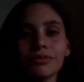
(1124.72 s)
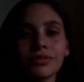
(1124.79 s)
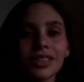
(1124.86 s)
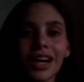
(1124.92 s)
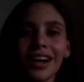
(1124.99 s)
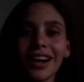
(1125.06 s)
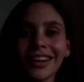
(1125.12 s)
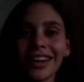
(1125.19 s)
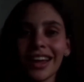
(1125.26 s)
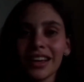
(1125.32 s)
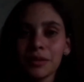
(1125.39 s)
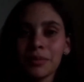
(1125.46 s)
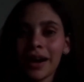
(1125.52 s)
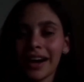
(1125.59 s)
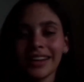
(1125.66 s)
like
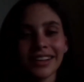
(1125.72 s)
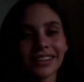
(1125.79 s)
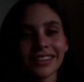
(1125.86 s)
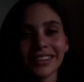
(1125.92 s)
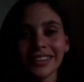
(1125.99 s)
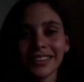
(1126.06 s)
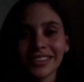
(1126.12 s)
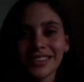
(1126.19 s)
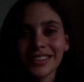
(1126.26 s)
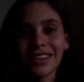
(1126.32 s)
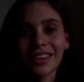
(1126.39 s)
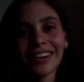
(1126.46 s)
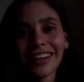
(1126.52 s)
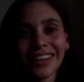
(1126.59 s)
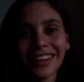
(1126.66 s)
Panic at the Disco,
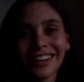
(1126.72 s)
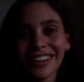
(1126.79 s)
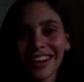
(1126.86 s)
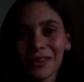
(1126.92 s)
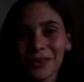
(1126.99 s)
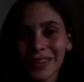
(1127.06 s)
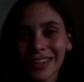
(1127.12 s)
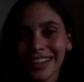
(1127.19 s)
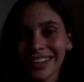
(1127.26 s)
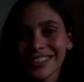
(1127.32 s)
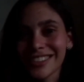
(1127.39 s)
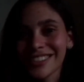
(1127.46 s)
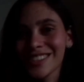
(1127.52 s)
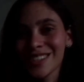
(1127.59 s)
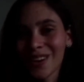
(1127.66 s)
and I would like to
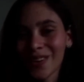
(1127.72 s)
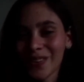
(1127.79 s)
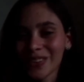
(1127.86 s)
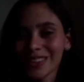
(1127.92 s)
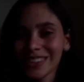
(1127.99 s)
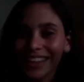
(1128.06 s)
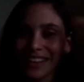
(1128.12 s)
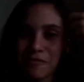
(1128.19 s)
talk with them